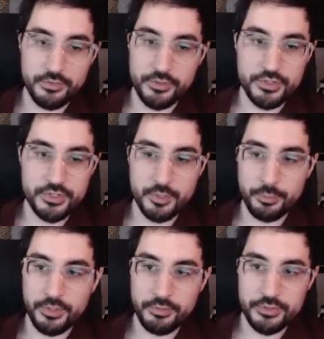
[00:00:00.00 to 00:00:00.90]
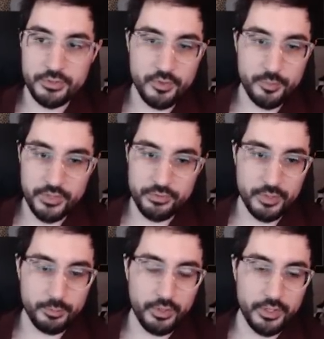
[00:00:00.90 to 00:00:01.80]
just simply reserving
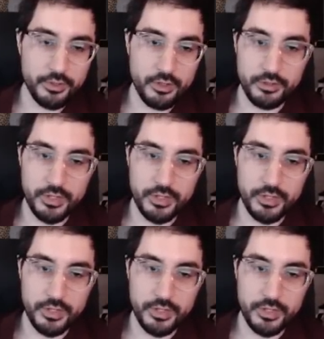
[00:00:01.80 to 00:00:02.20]
Petrified Blood on